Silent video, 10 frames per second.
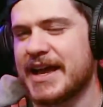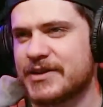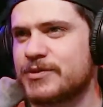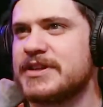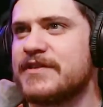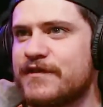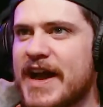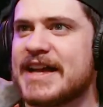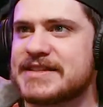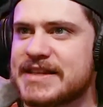really
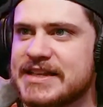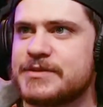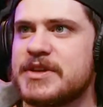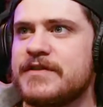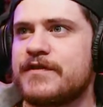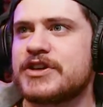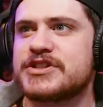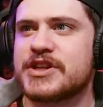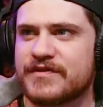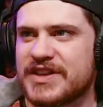fascinates me. First
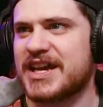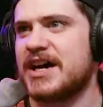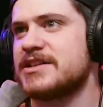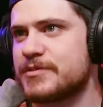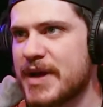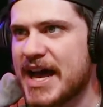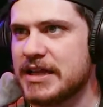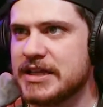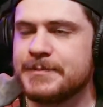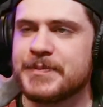off, the color
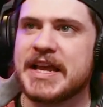palette.